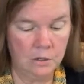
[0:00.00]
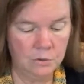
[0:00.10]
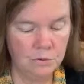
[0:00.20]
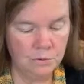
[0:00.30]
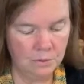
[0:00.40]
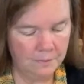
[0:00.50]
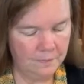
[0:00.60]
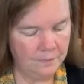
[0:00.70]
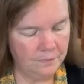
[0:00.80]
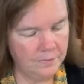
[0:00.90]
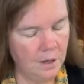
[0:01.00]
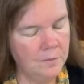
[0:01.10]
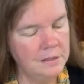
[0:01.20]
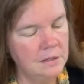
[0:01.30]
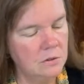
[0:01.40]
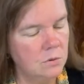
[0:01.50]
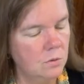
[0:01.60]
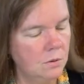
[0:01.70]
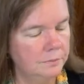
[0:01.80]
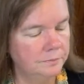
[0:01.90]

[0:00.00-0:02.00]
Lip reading: Ooh, oh, this is cool.